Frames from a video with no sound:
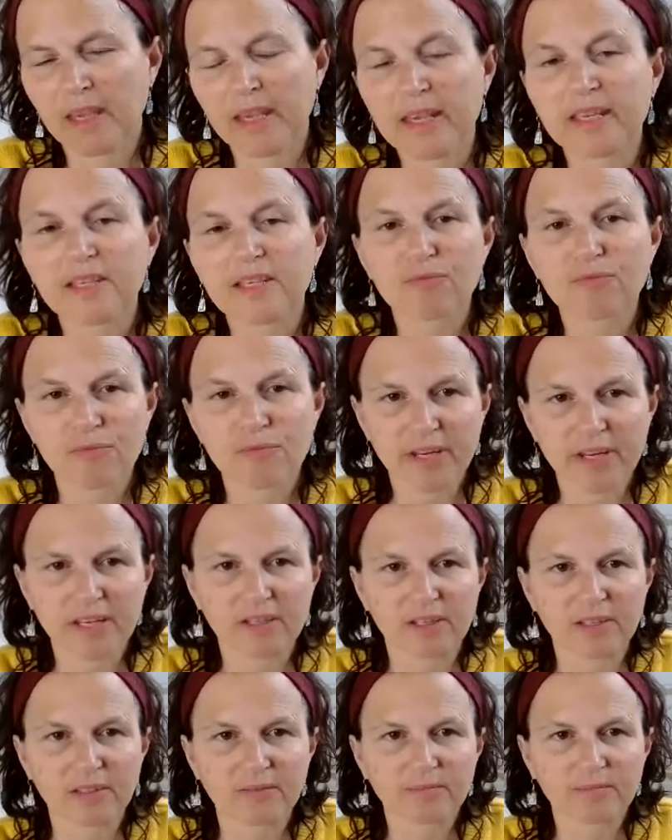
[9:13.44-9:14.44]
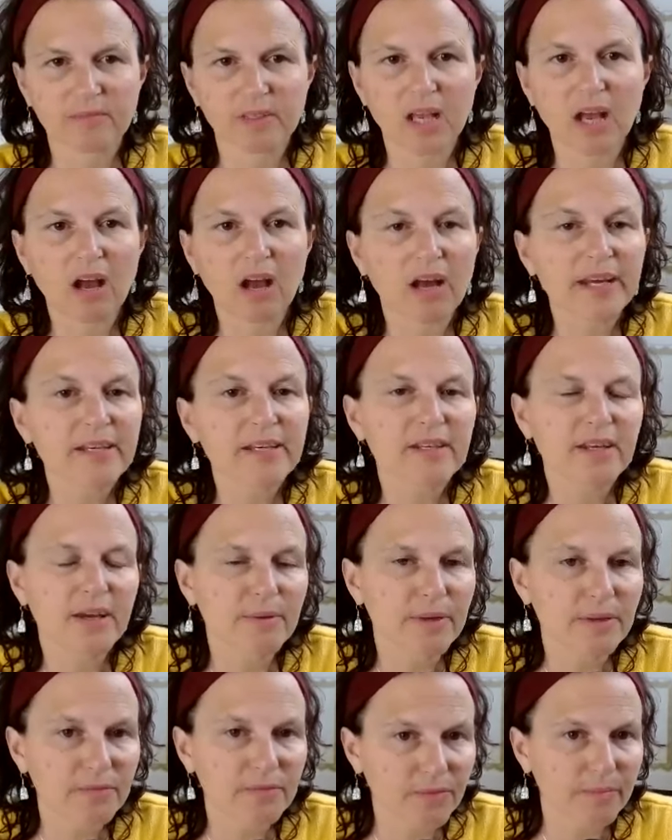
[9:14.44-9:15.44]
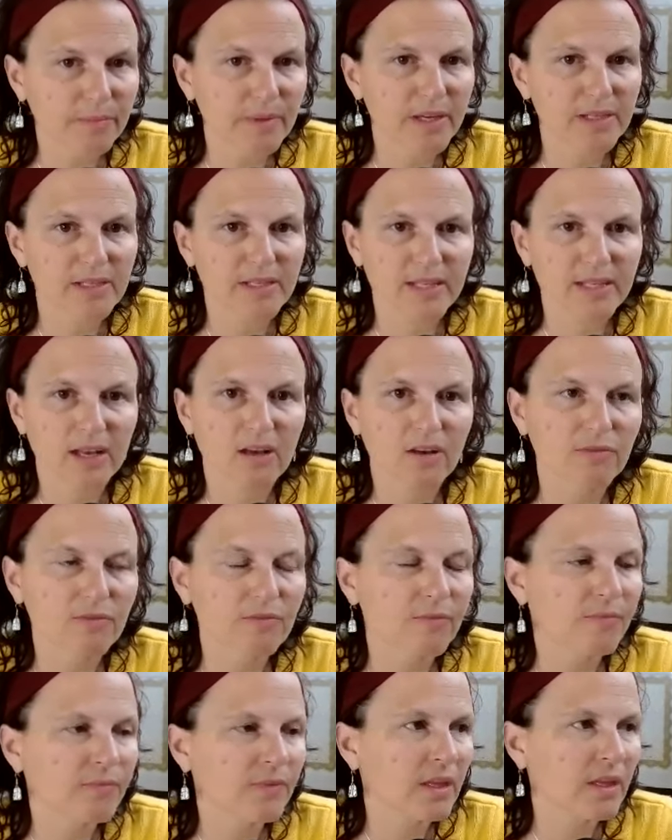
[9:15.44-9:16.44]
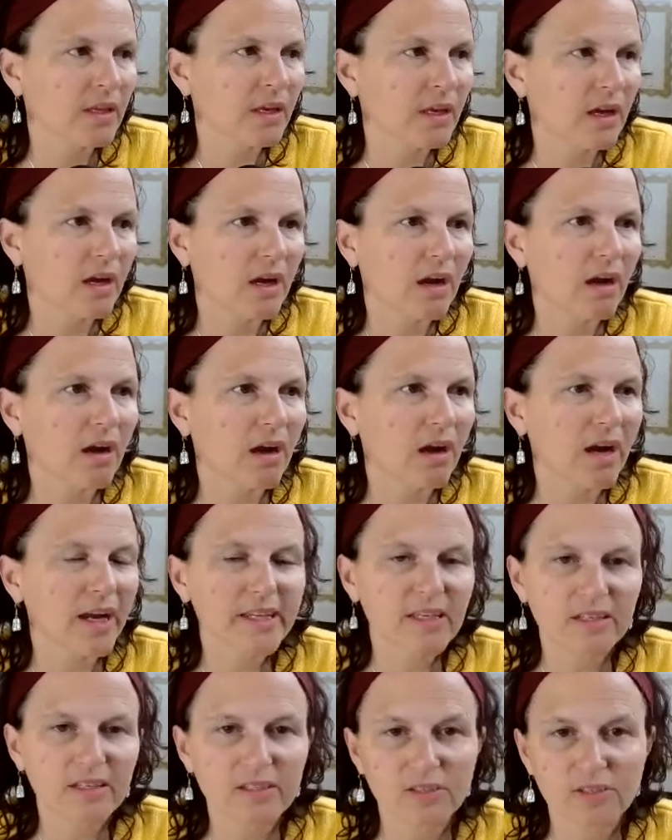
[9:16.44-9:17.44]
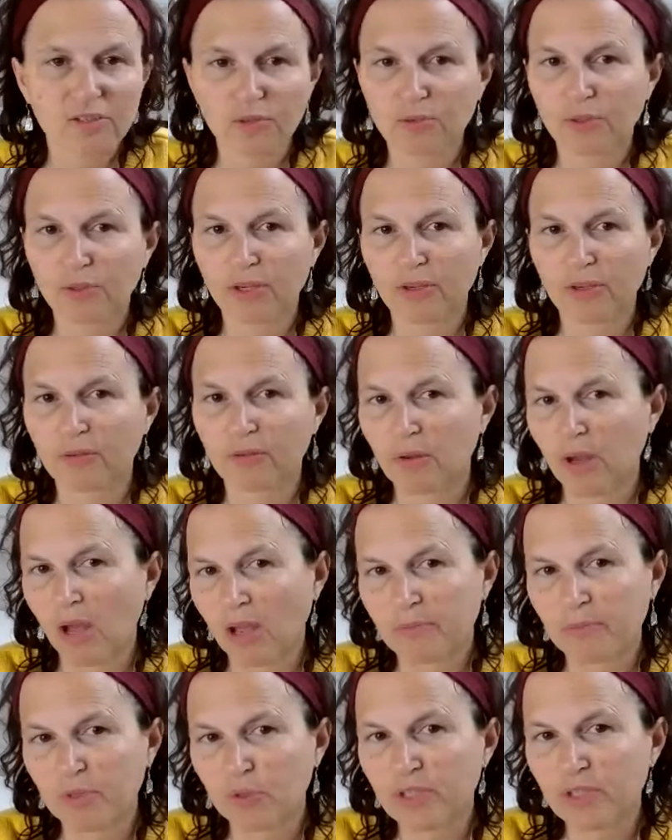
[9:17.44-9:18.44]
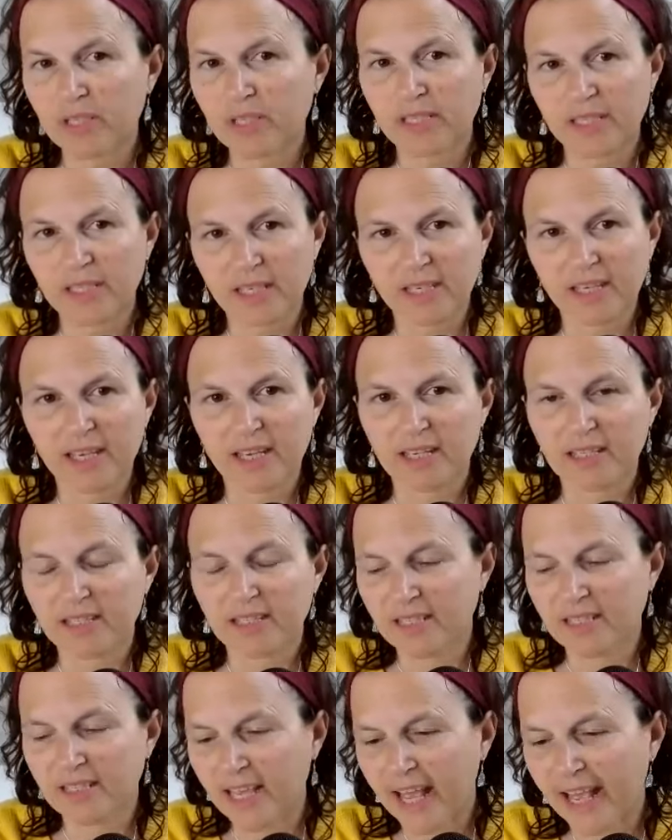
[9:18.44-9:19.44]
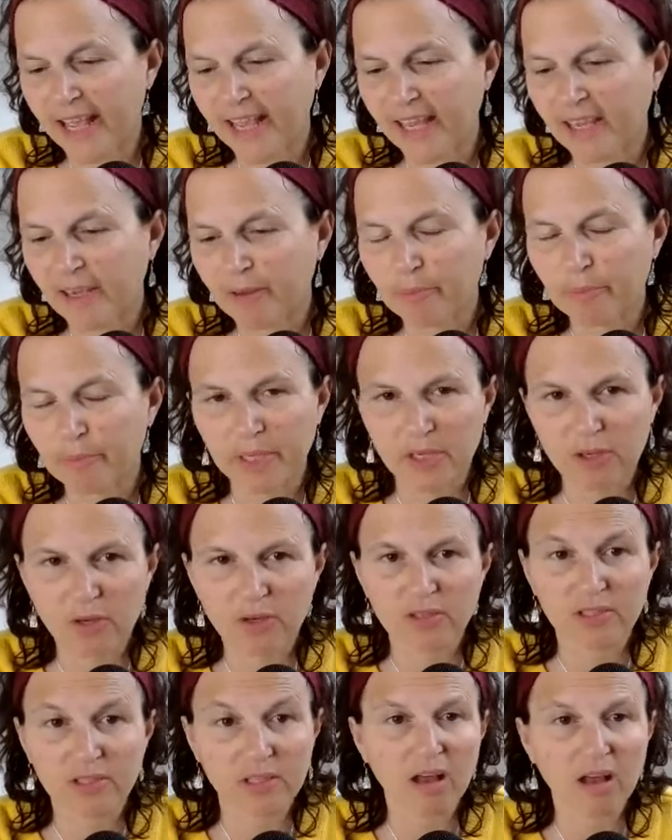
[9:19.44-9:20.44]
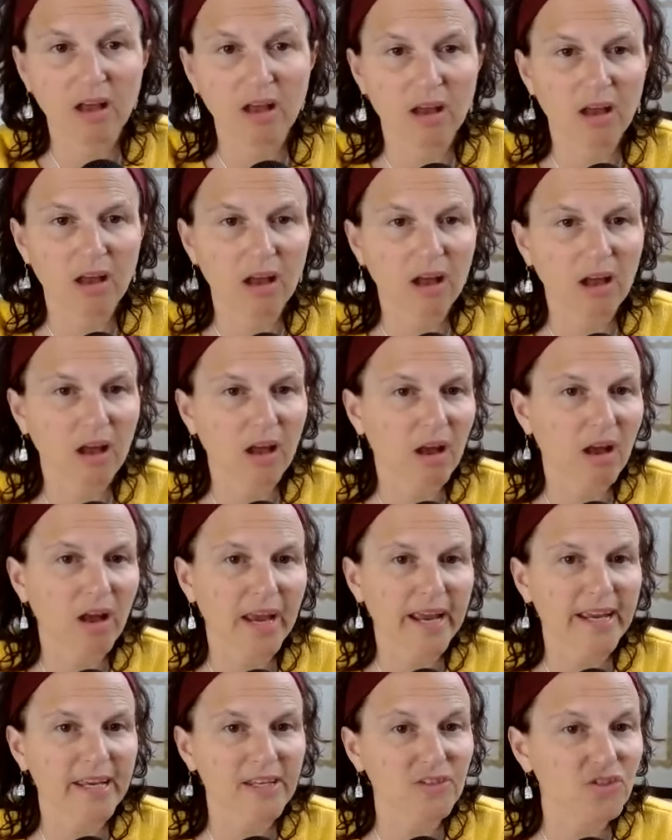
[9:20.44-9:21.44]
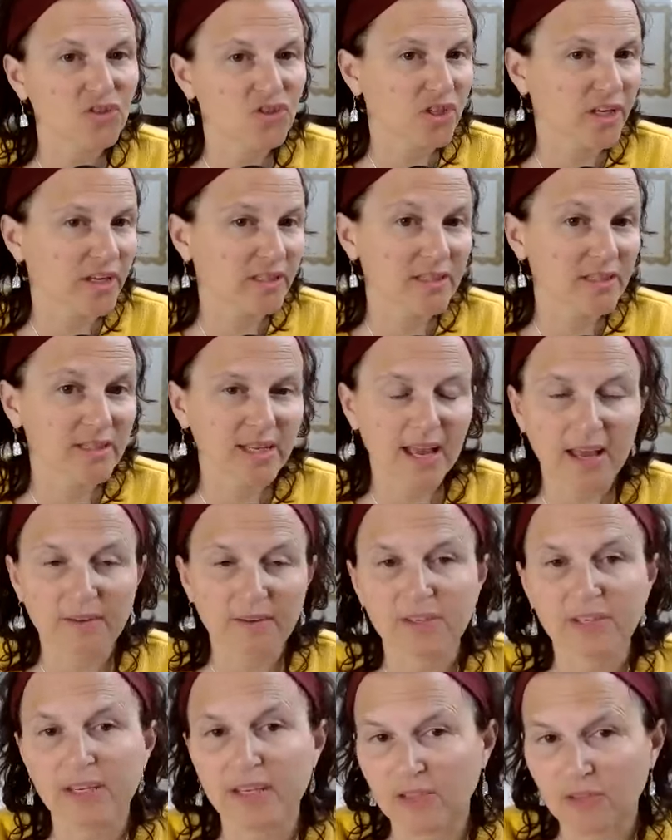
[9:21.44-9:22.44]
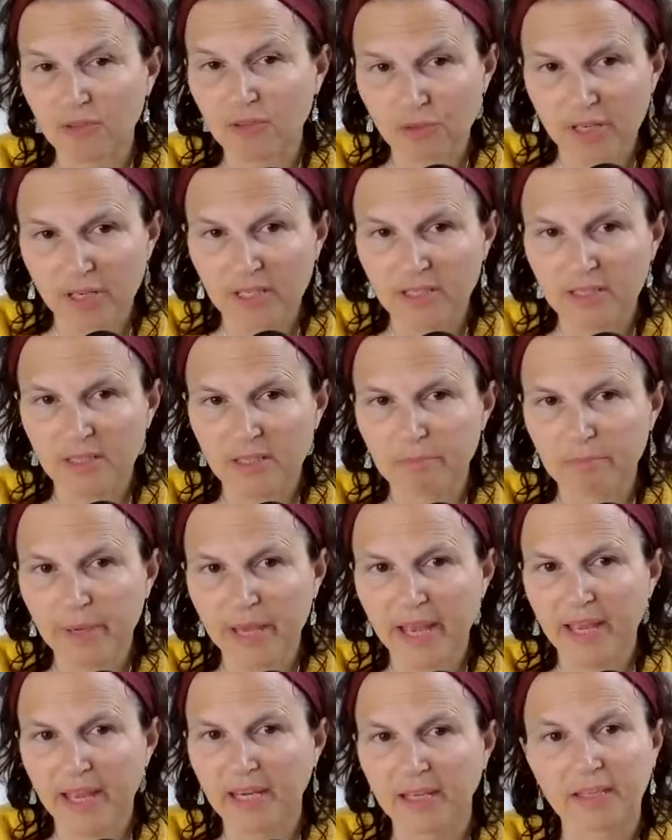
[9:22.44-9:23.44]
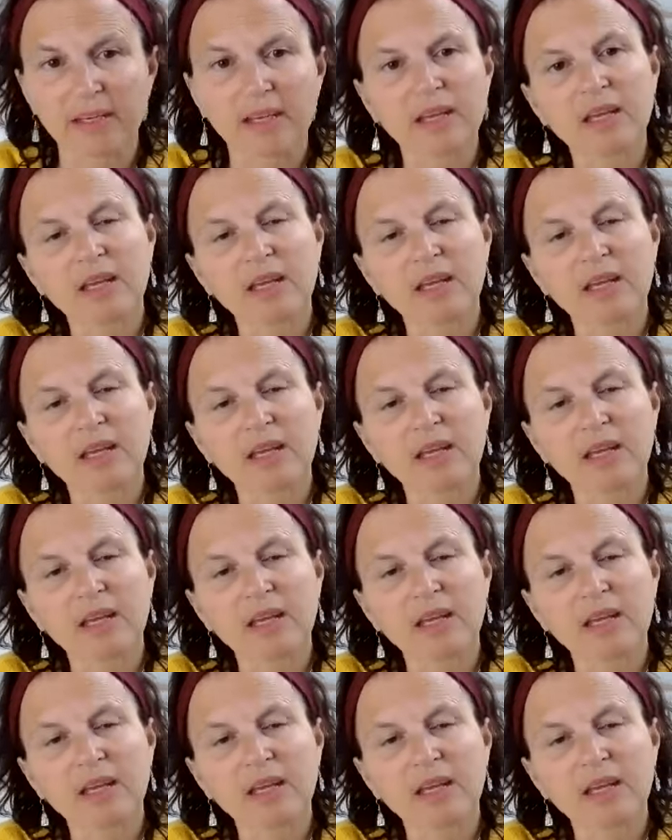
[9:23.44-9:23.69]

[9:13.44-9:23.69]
is real. I know it for myself. I can assure you, I'm not sitting here today because I just have an interest in pain.